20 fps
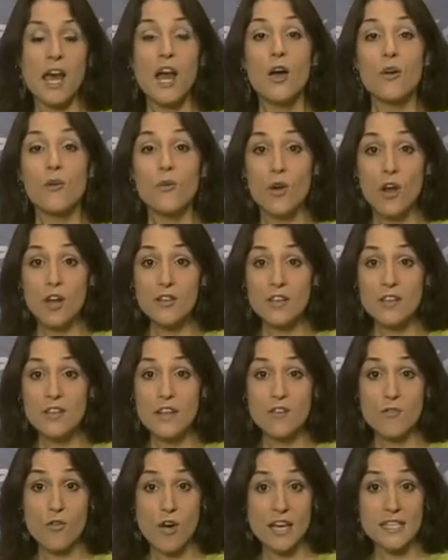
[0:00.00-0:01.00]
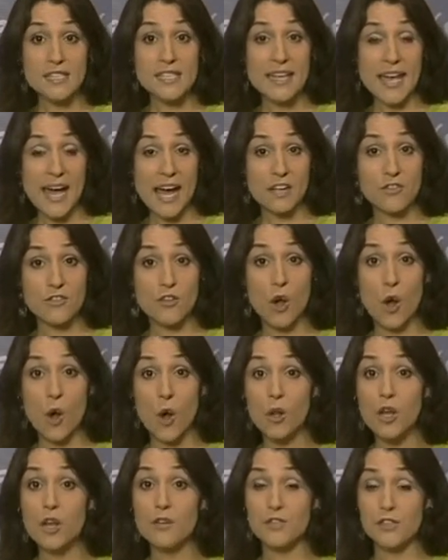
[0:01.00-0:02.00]
Rather than writing out the
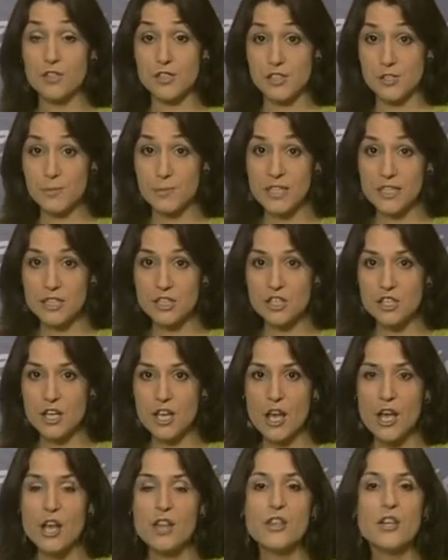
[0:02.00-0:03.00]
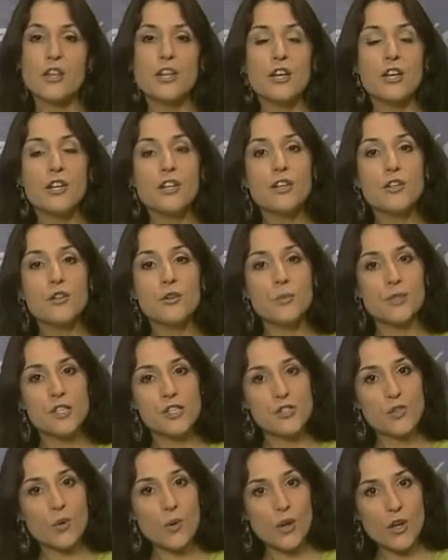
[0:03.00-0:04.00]
whole of her speech, the learner who we
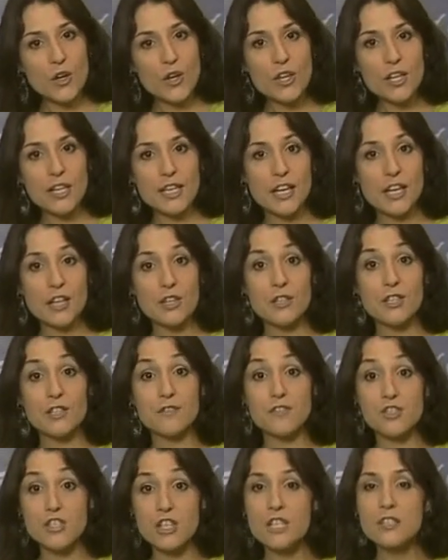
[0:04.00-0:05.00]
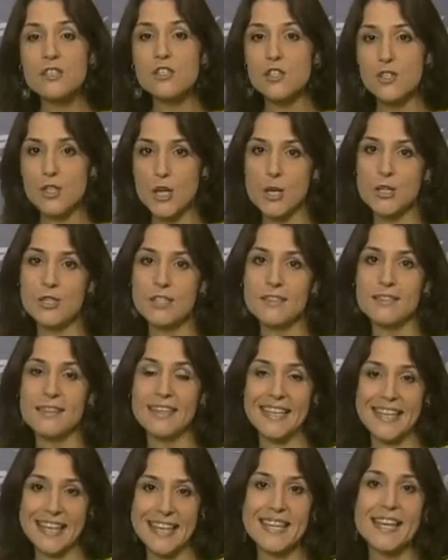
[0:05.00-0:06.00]
saw earlier could have just noted the
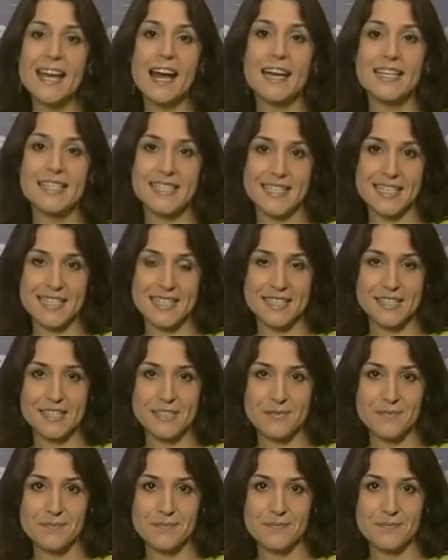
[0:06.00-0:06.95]
key ideas.